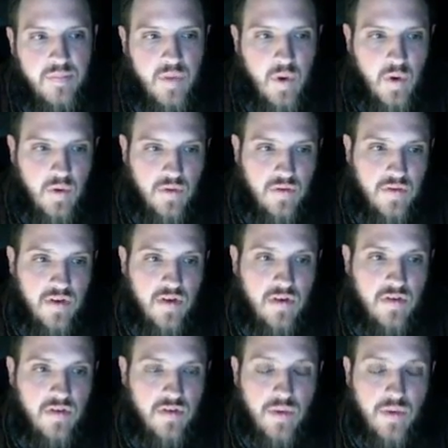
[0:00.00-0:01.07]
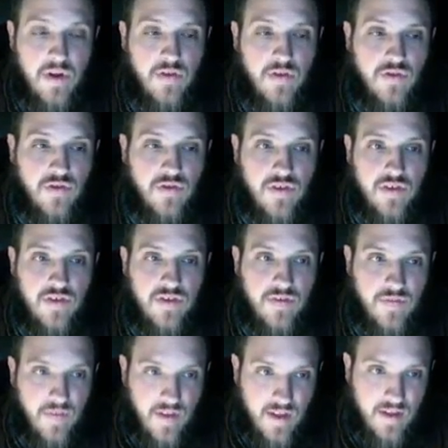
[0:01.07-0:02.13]
Earth's year is
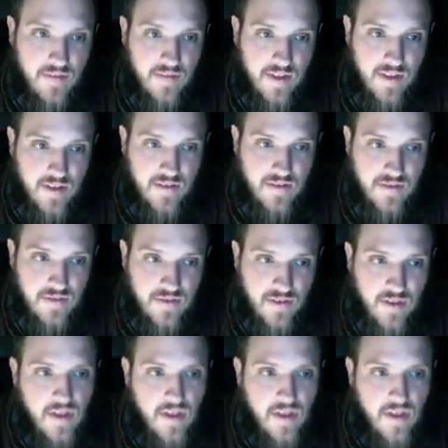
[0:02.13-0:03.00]
365 days.